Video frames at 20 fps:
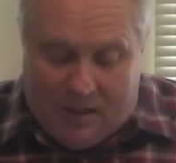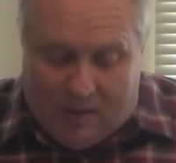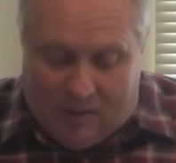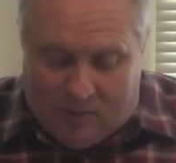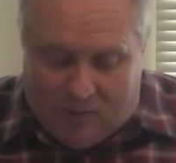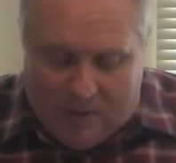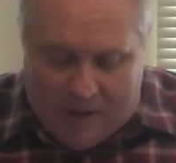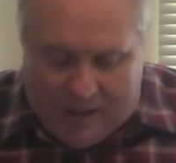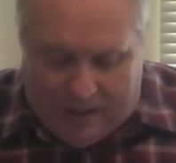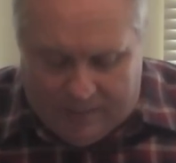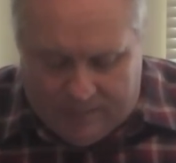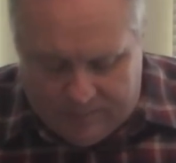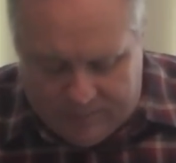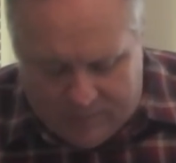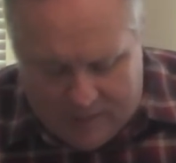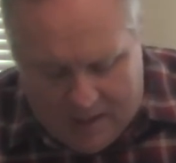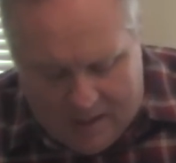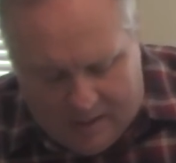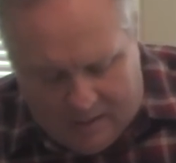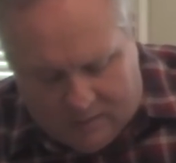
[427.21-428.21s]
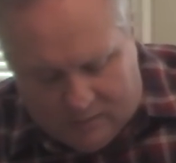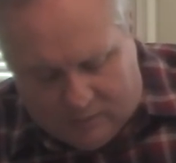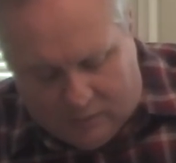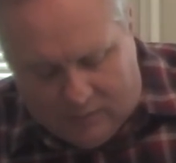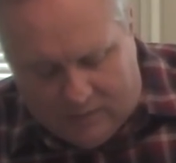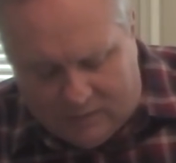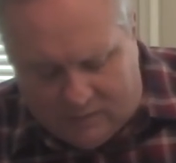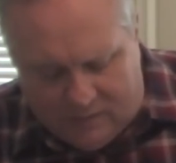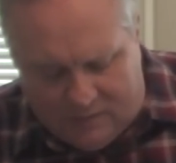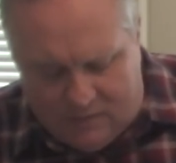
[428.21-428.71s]
All right.
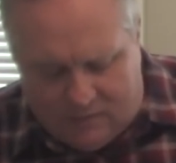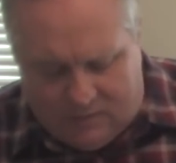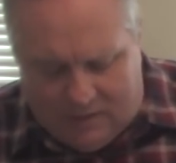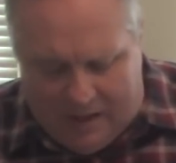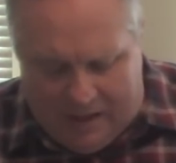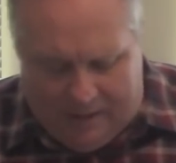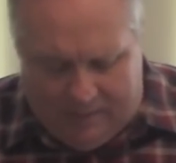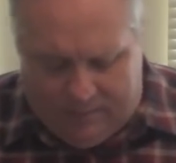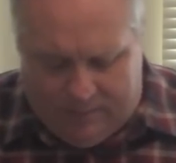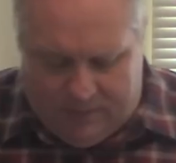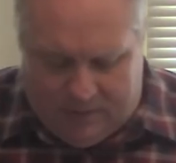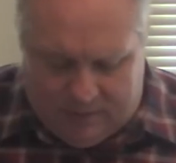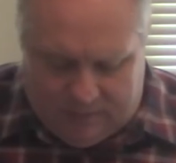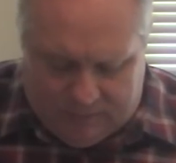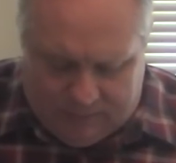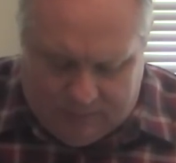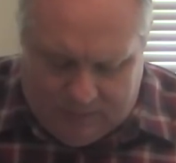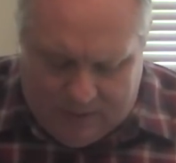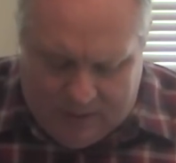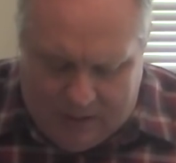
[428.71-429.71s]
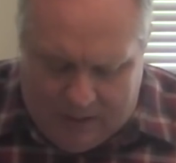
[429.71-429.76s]
So this is just obvious.